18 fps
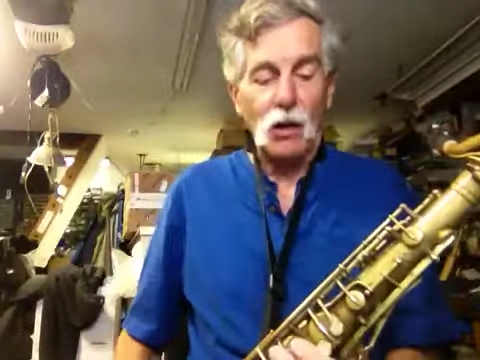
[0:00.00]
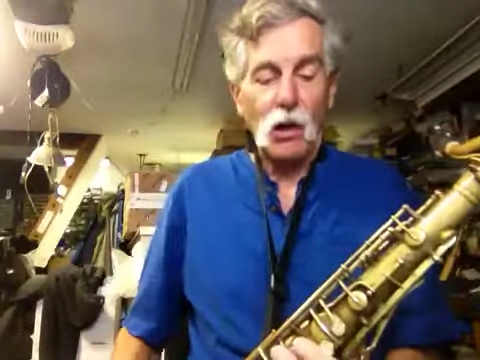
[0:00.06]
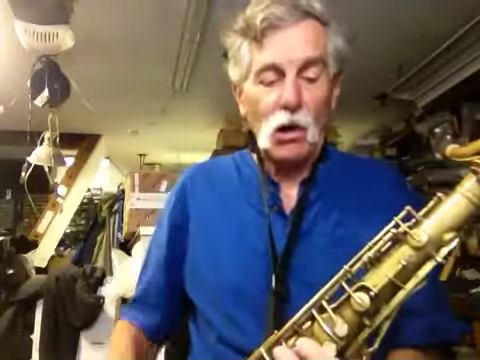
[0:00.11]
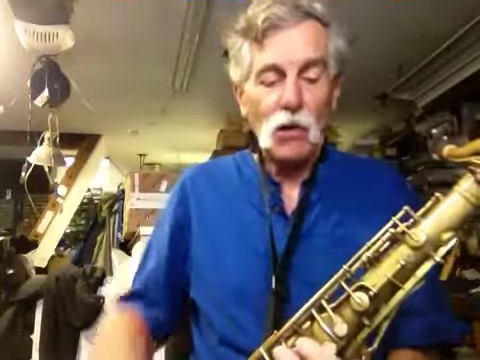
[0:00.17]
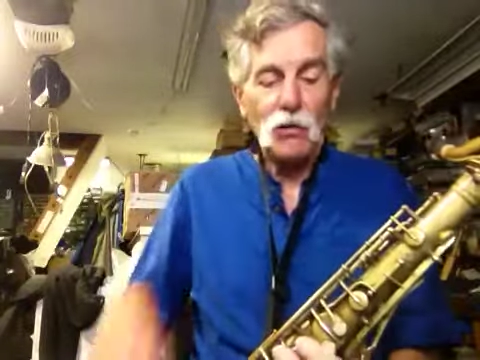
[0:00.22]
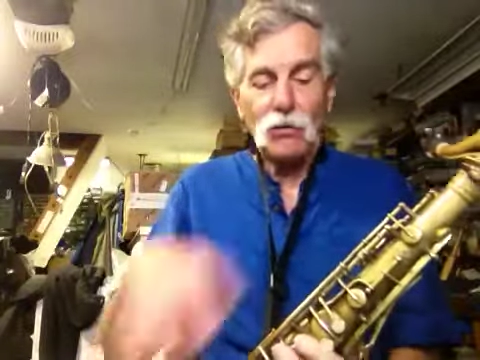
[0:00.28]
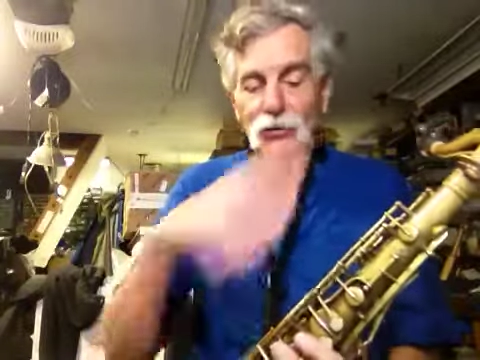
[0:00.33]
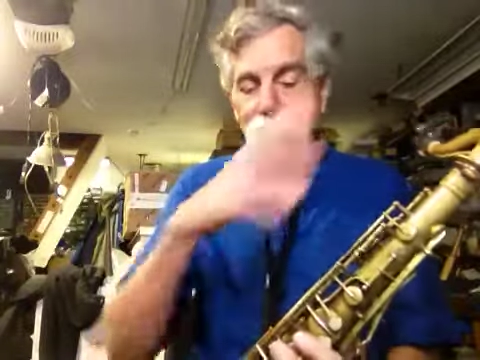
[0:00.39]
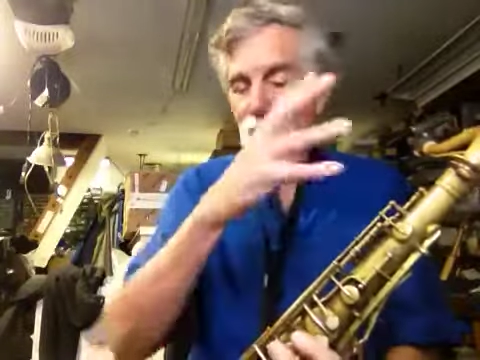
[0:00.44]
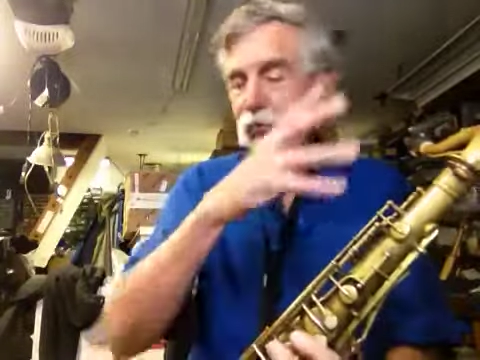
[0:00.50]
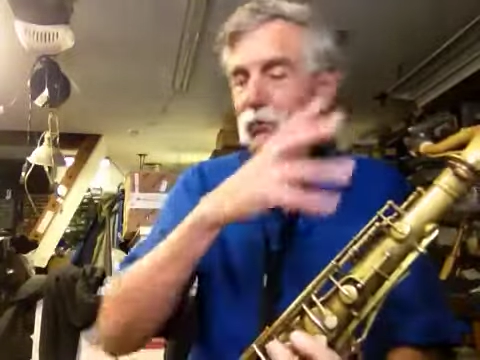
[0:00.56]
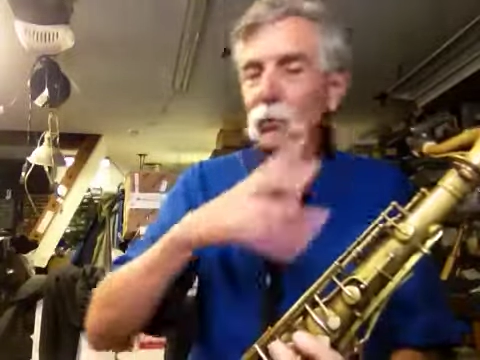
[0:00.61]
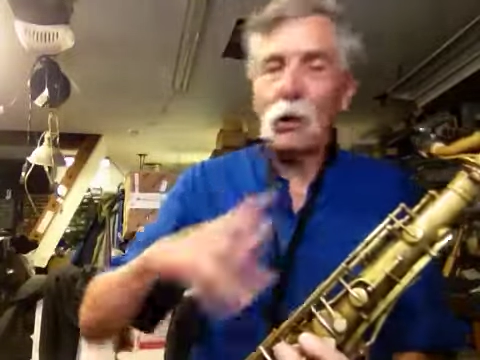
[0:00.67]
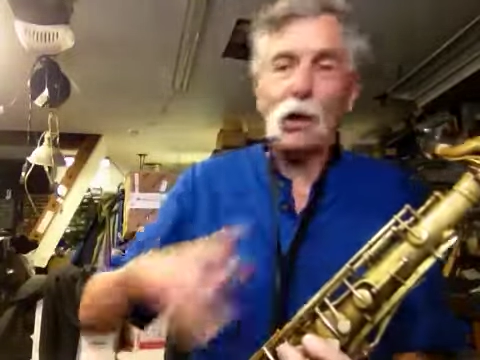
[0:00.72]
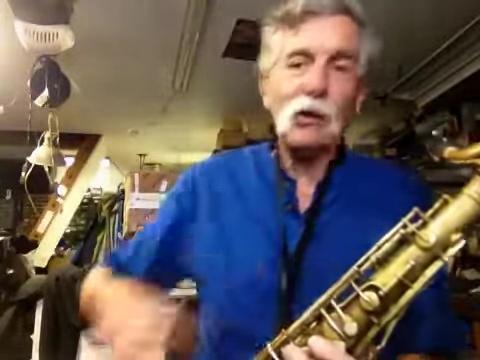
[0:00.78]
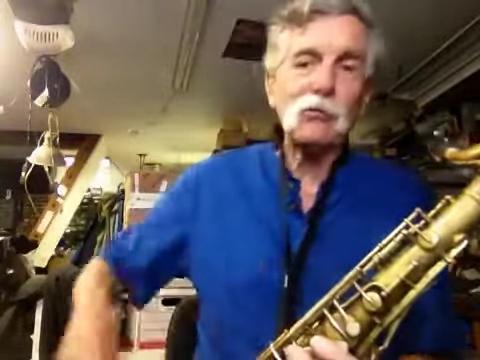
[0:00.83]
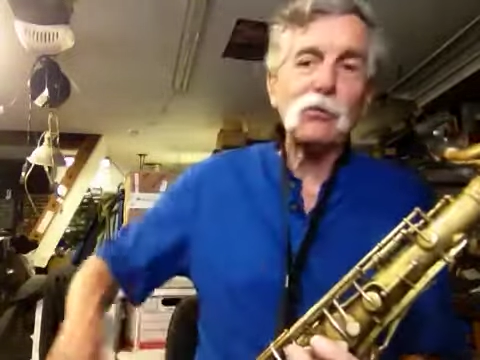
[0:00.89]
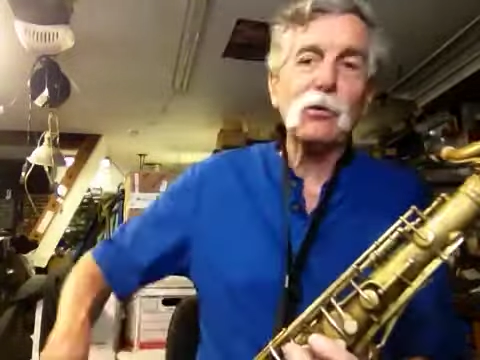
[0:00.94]
All this
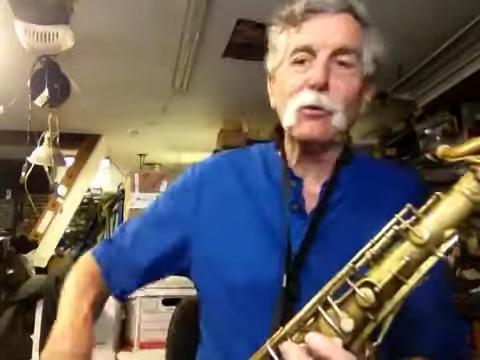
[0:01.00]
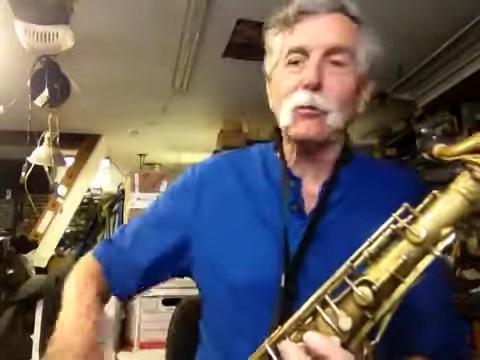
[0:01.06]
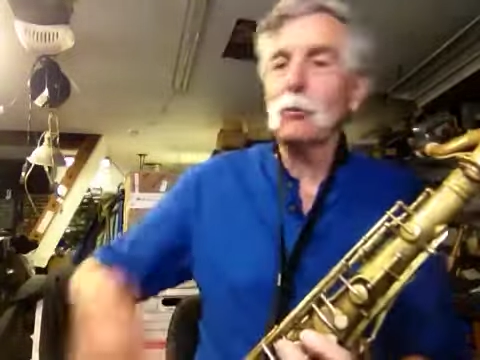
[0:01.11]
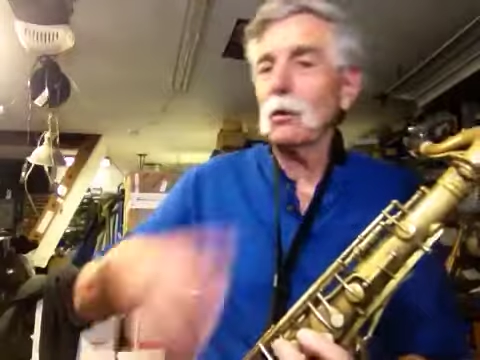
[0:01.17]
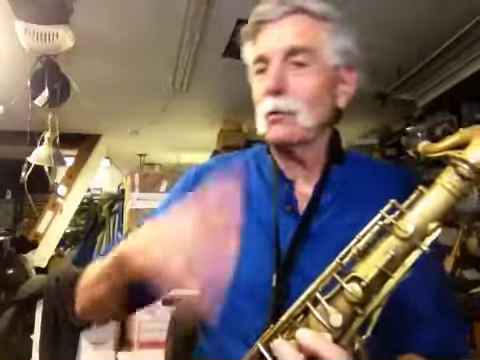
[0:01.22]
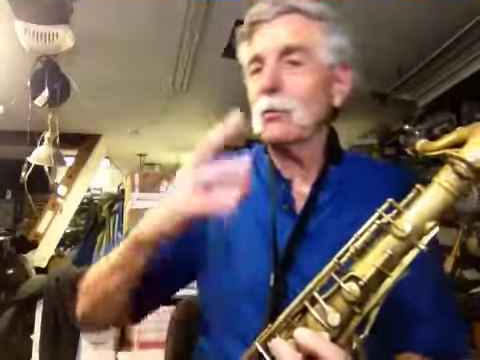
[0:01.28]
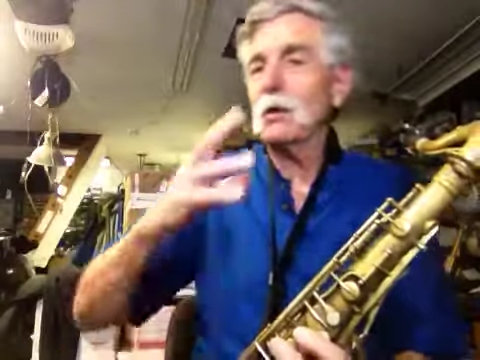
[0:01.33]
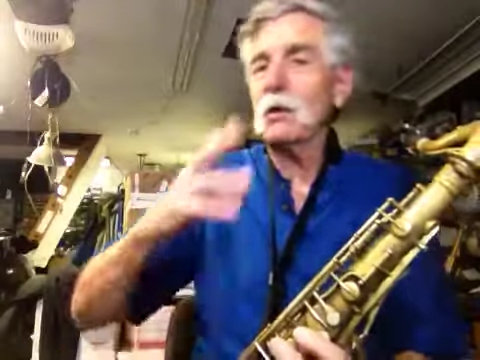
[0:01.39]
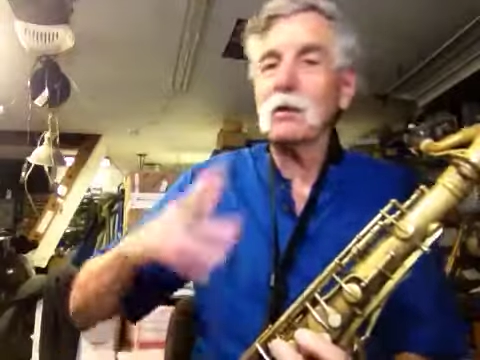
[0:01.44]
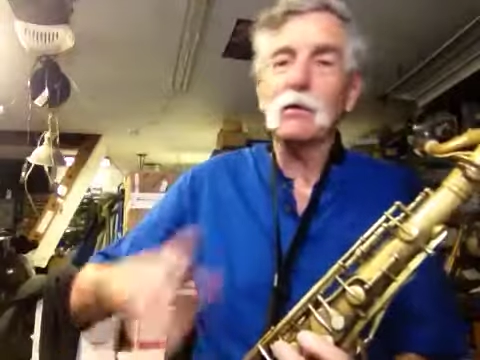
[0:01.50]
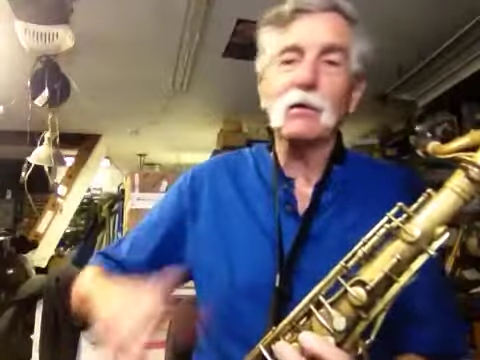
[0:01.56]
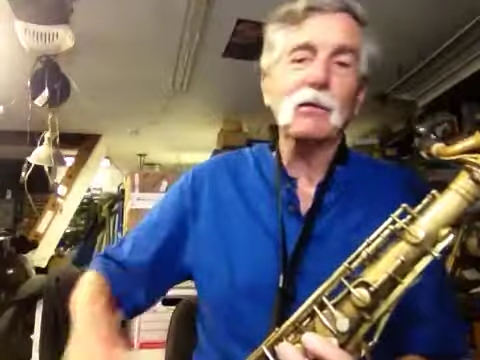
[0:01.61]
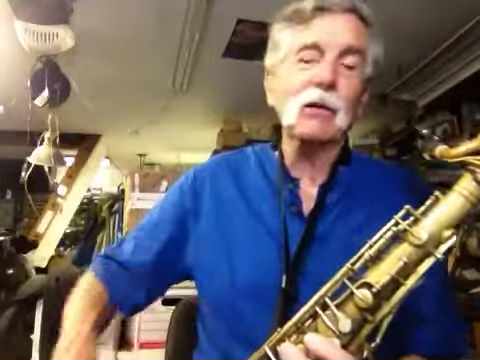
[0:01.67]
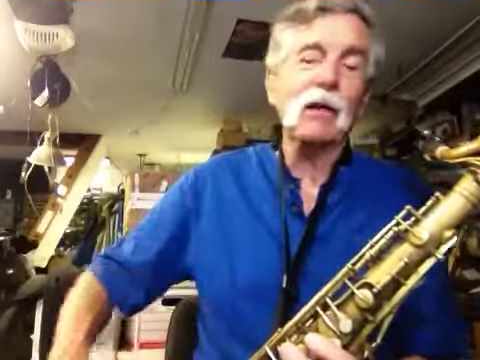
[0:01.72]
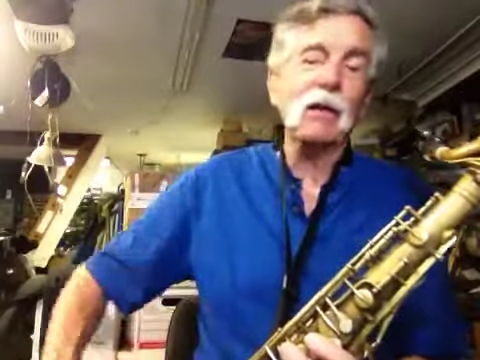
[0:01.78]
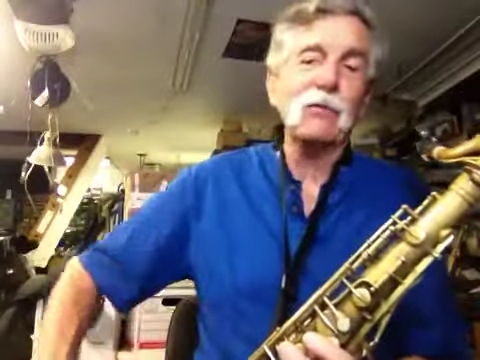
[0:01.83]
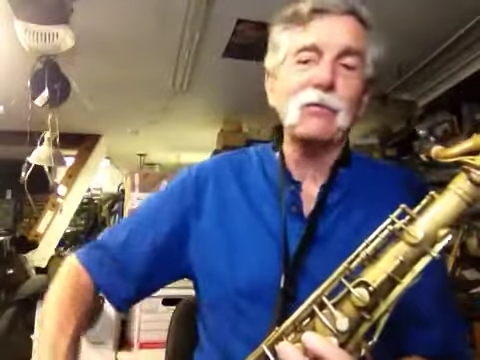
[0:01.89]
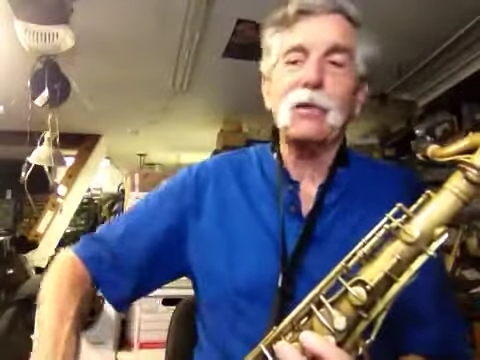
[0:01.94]
extra ribbing
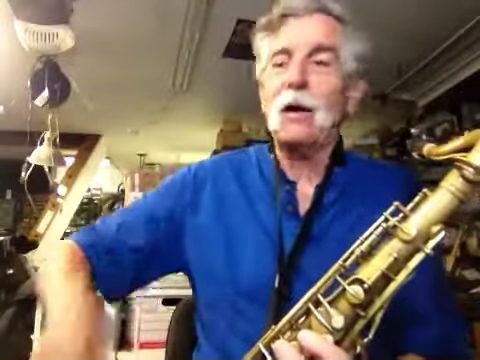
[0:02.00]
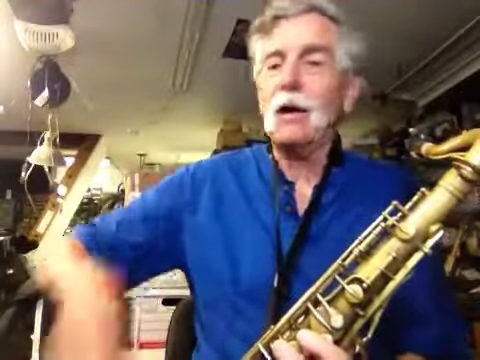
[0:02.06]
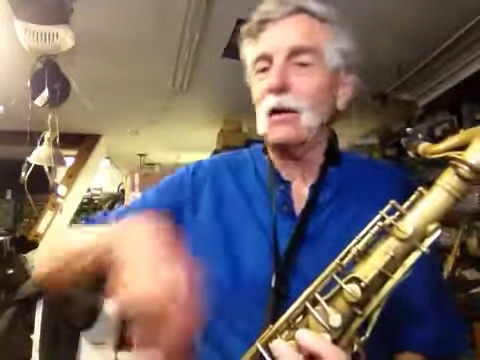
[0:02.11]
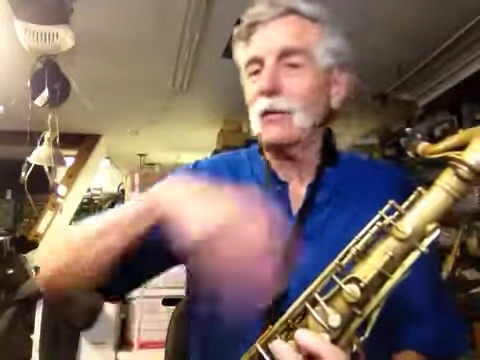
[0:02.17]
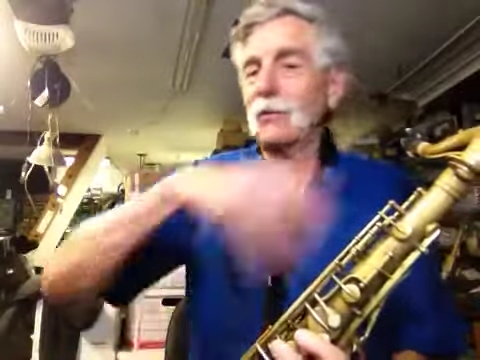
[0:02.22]
and F high,